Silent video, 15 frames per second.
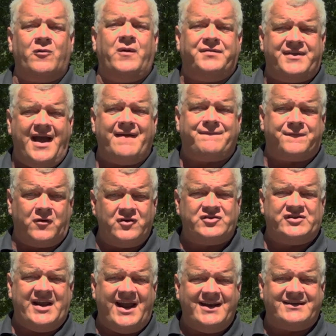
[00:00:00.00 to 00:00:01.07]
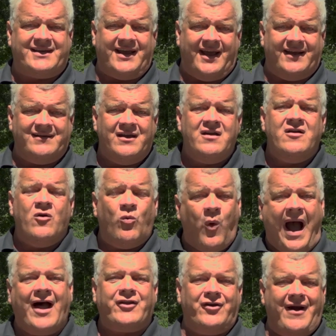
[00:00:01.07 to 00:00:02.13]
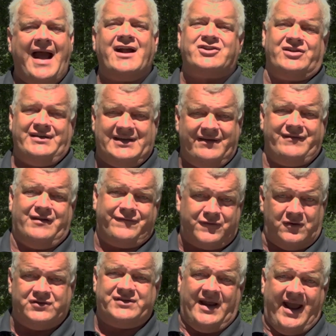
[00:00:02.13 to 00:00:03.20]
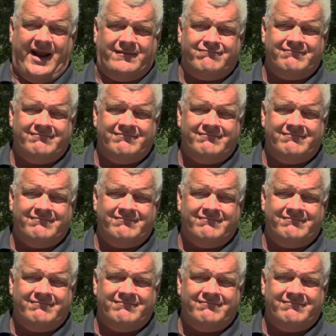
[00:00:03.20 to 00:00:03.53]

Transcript: with that first aid kit while you're actually giving first aid.